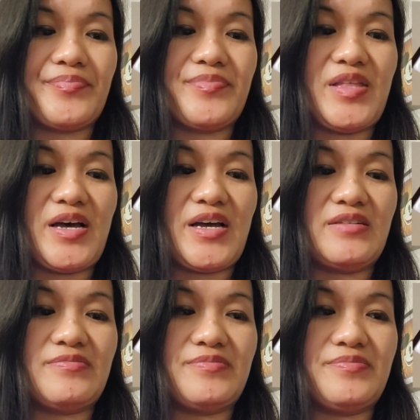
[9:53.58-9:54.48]
that
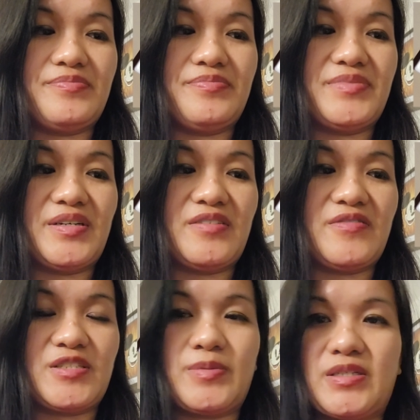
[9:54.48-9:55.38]
out of
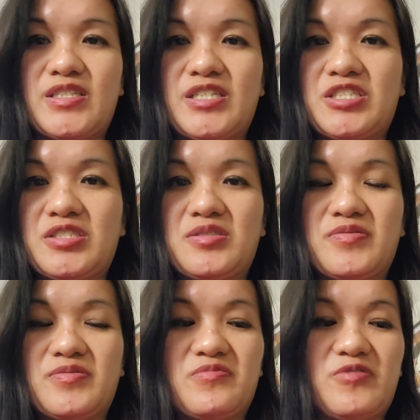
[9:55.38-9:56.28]
expectations
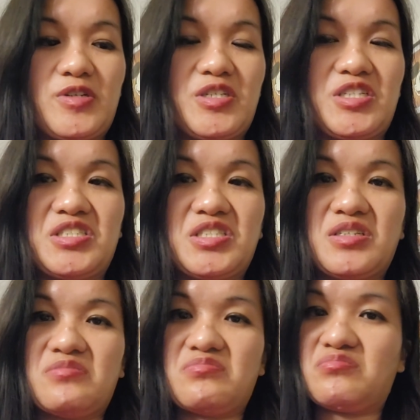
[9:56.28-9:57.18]
for a
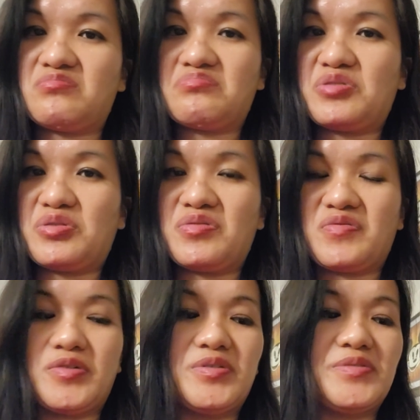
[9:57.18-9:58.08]
Disney booth
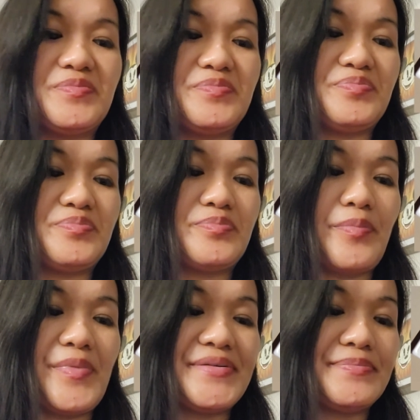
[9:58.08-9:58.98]
food.
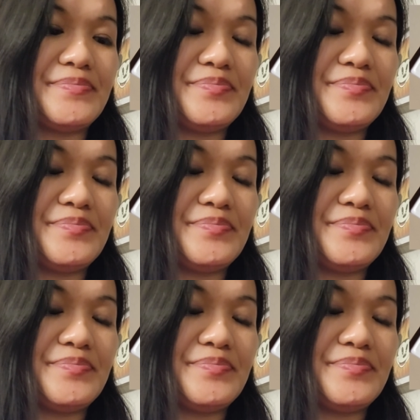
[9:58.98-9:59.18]
But